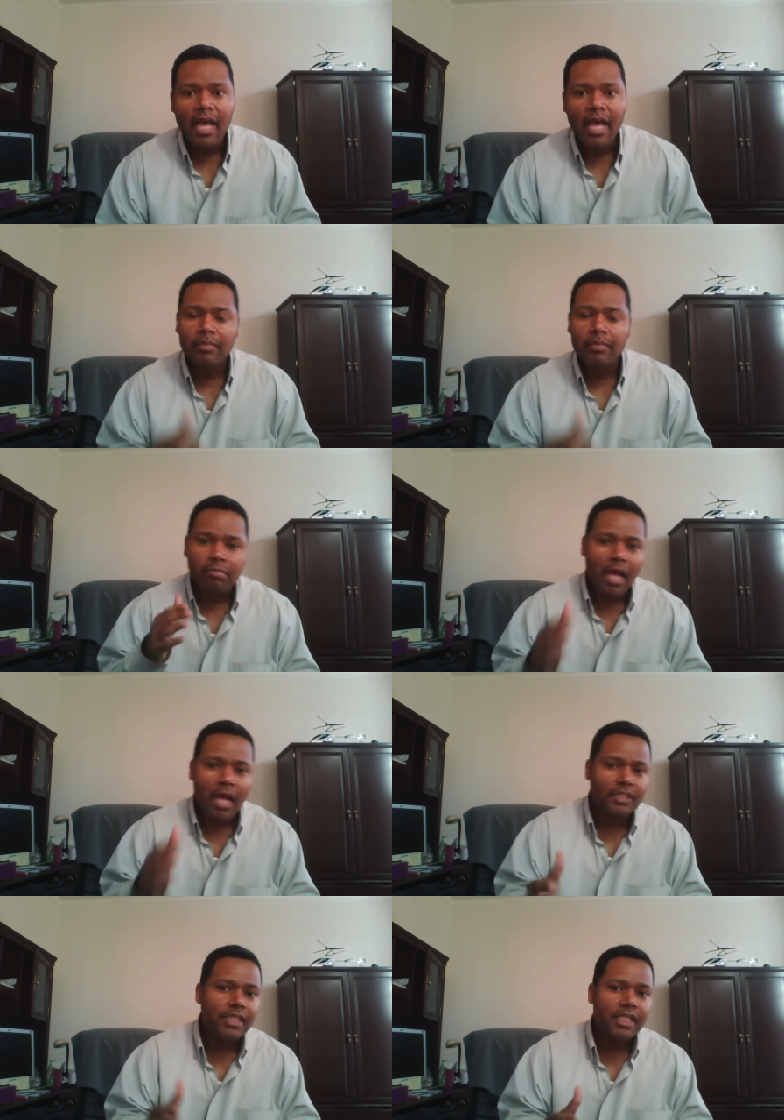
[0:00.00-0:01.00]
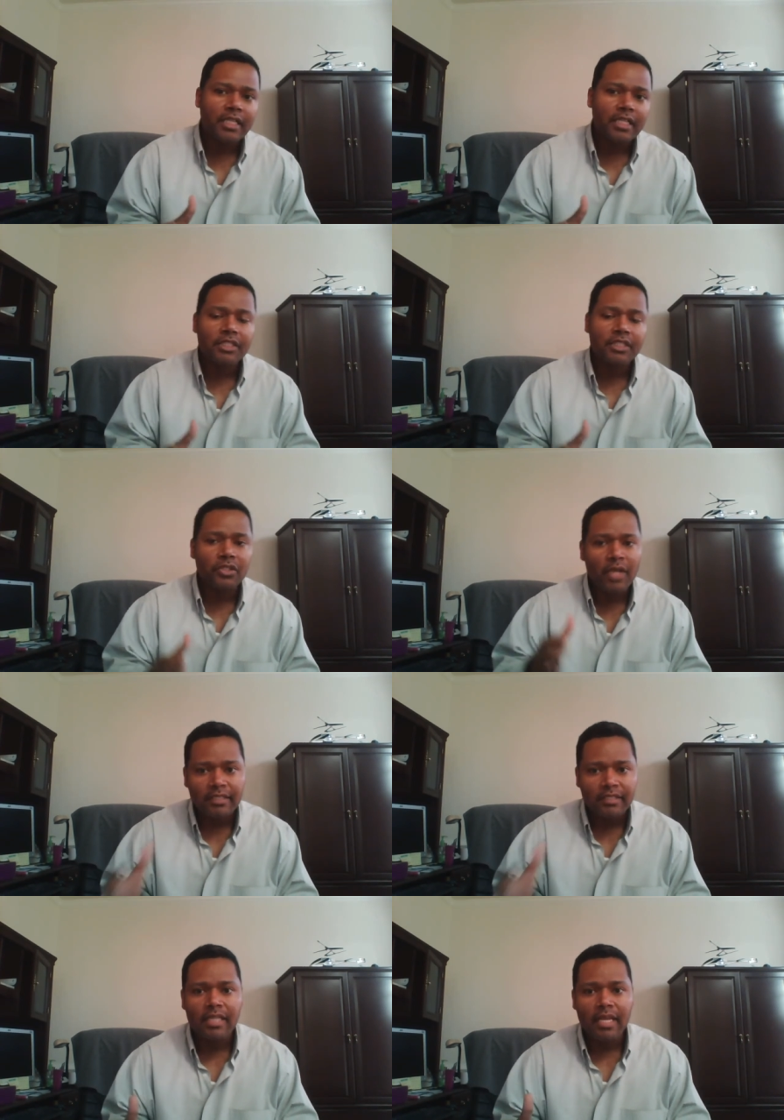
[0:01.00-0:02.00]
I believe blockchain technology is here
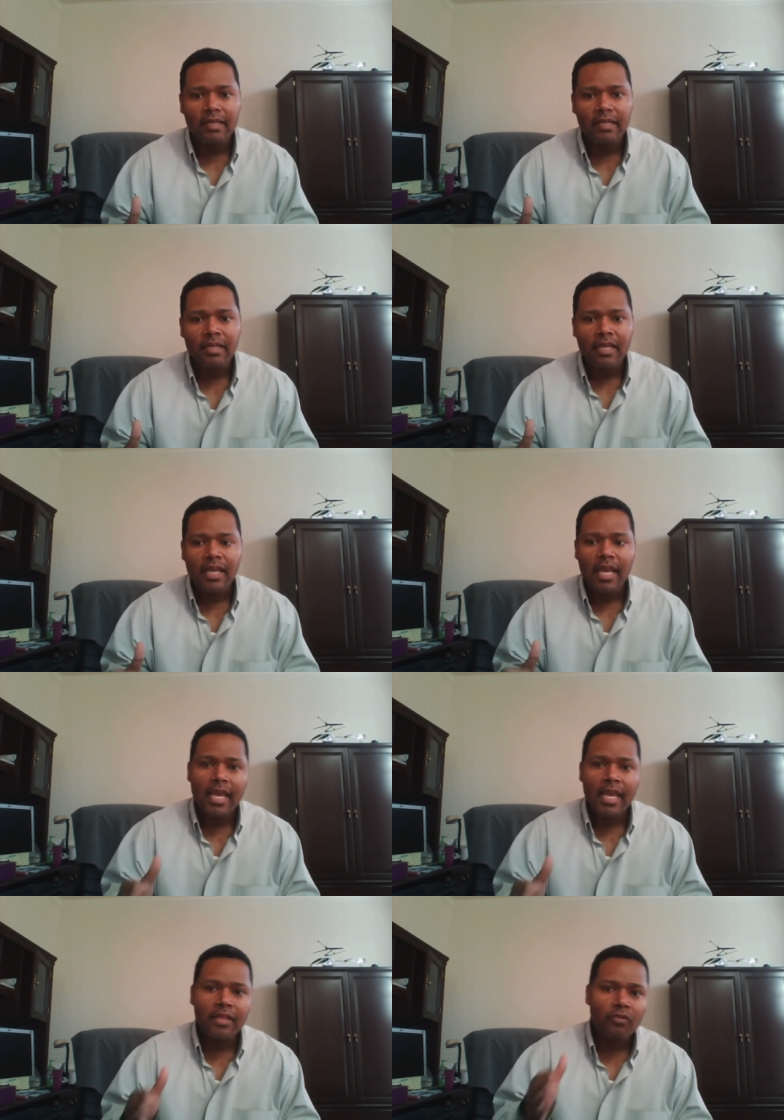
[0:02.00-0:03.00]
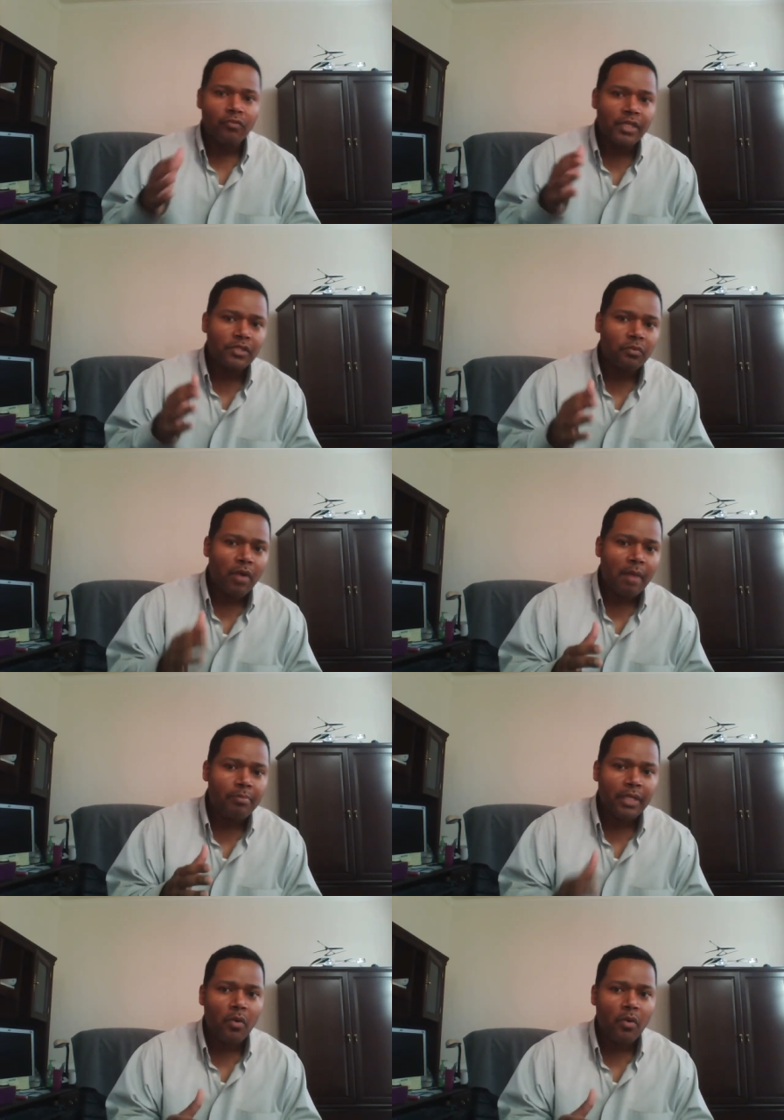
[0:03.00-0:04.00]
to stay and the reason why
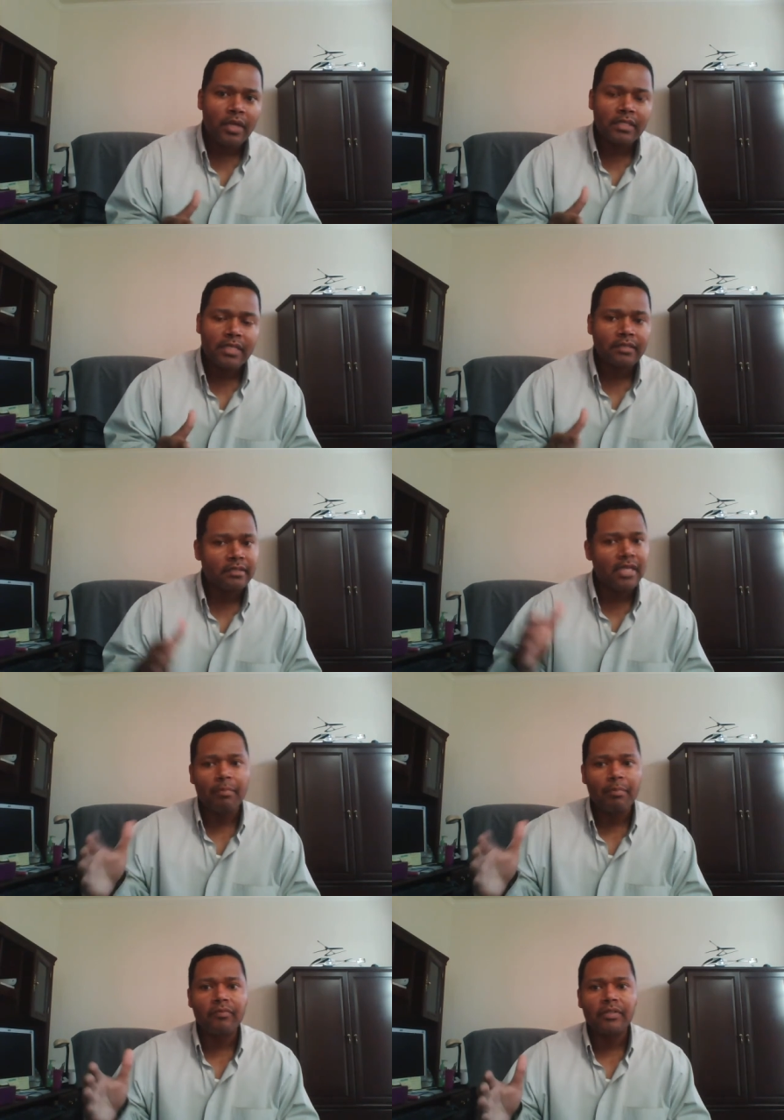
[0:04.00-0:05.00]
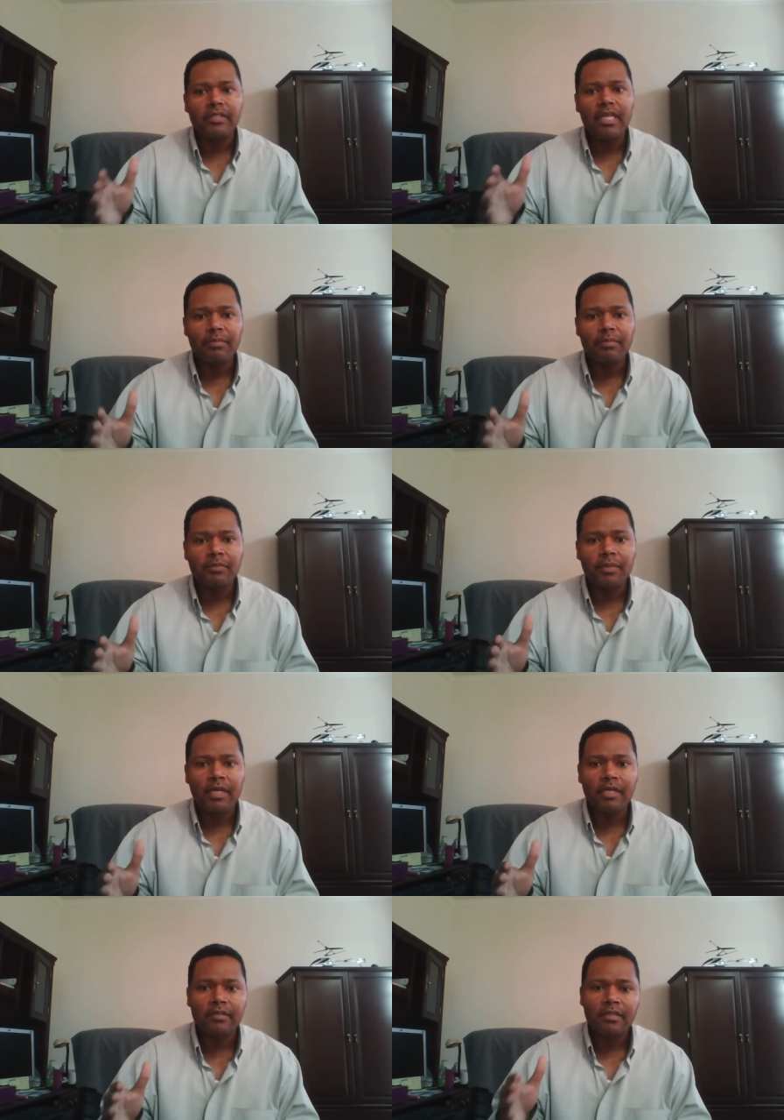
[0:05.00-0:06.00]
Bitcoin is at the top of its heap is
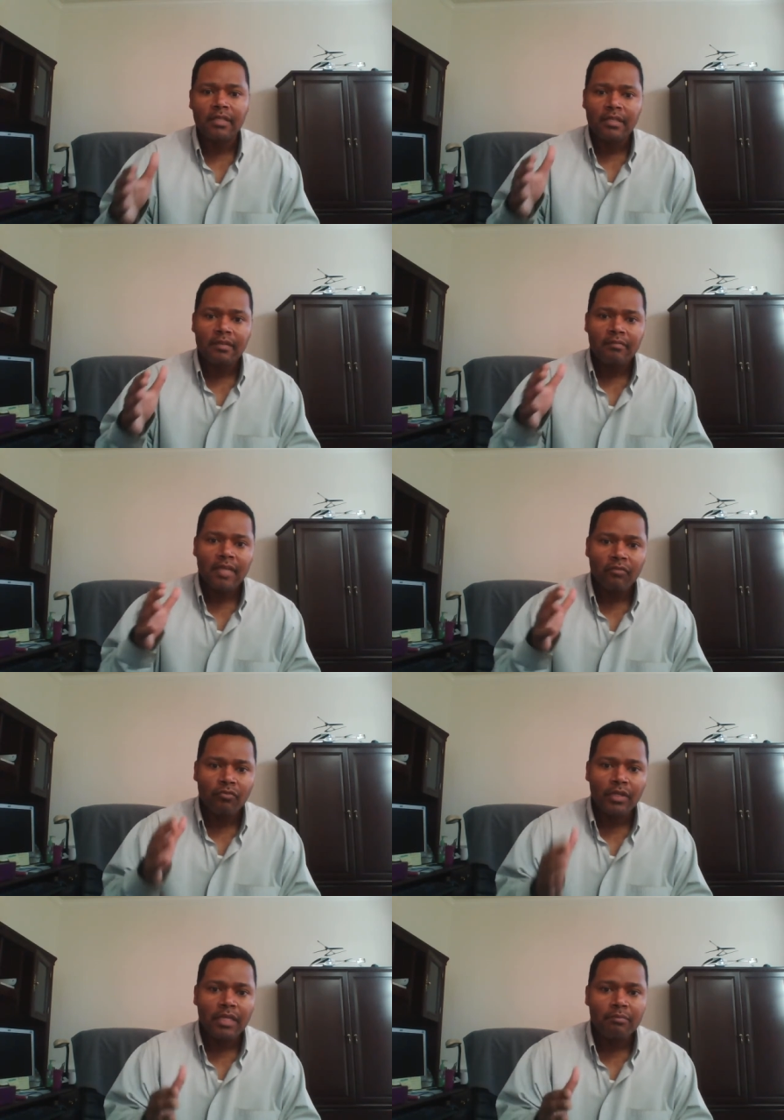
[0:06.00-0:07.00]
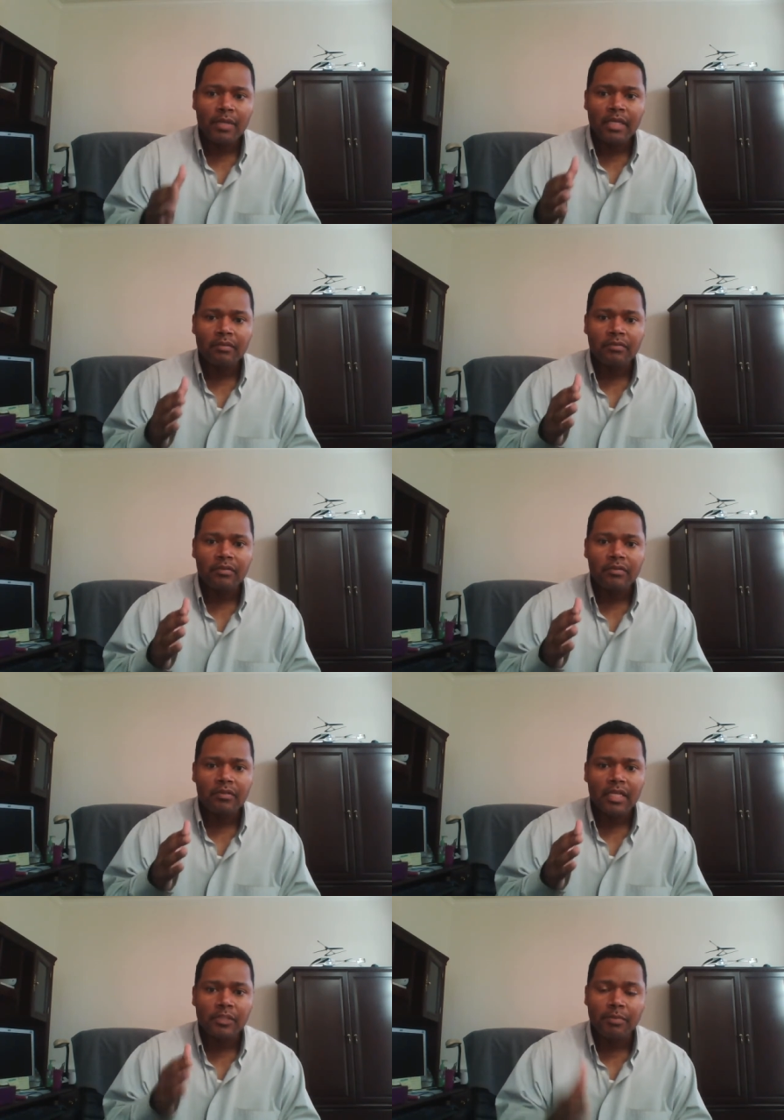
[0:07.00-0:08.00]
because they've really been,
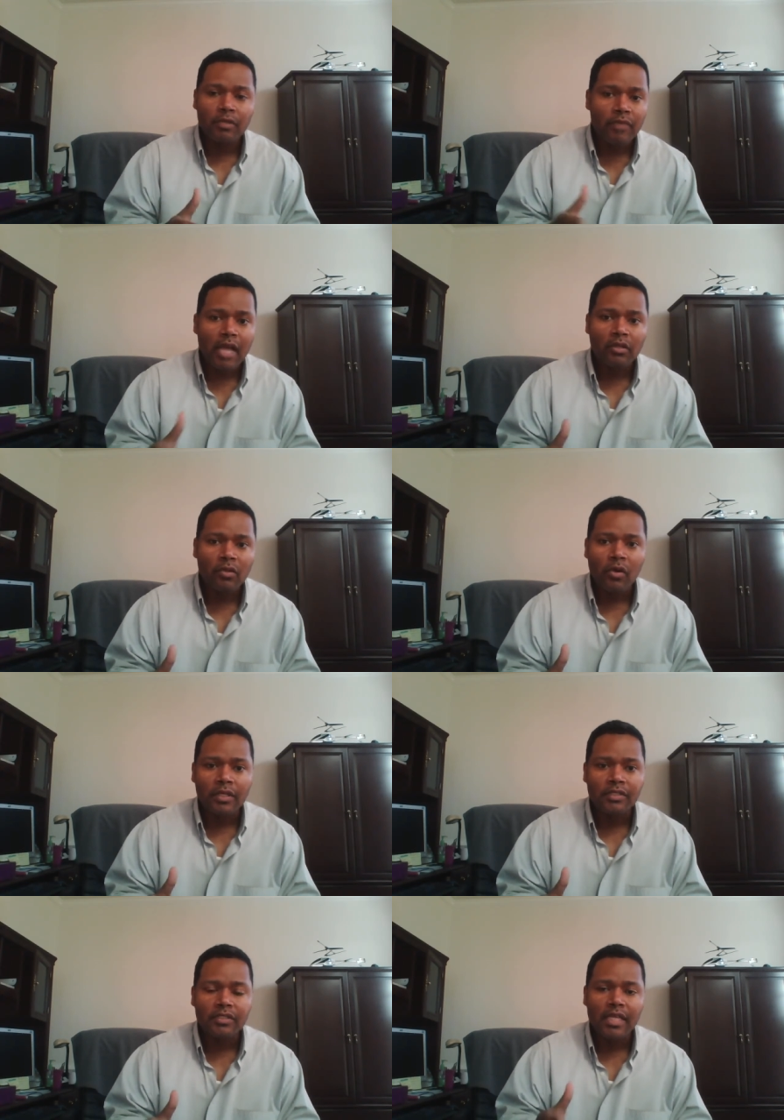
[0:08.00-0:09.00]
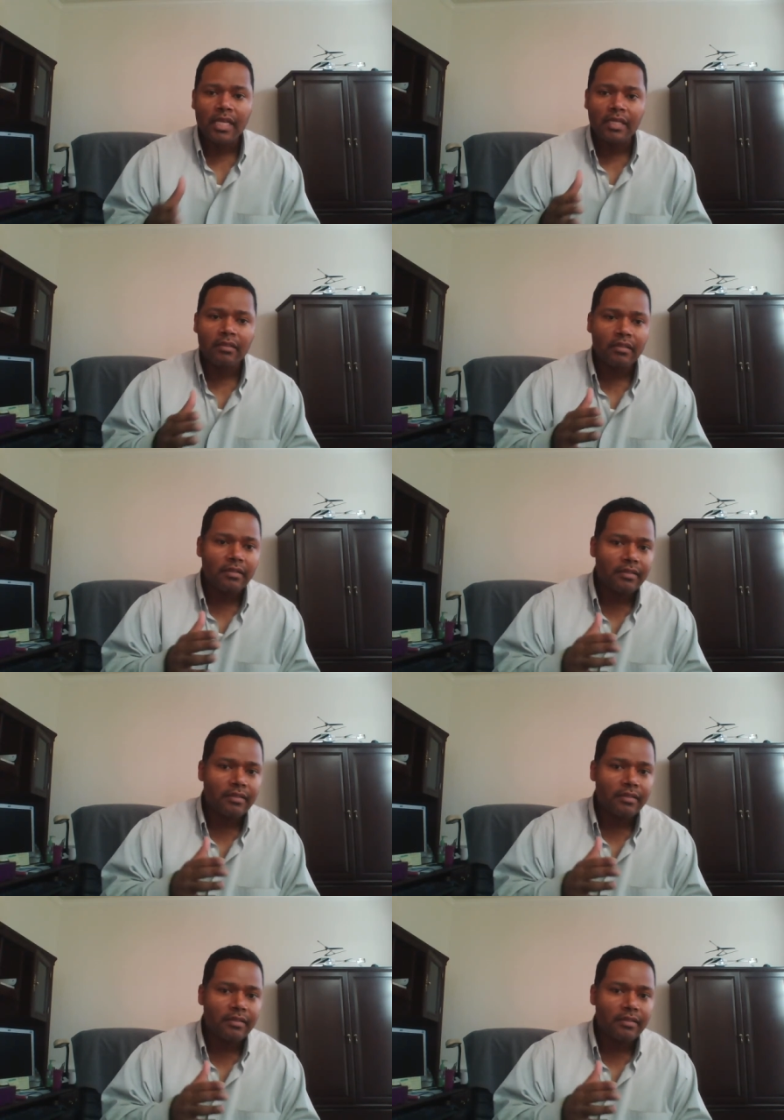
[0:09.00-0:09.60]
it's been around the longest. And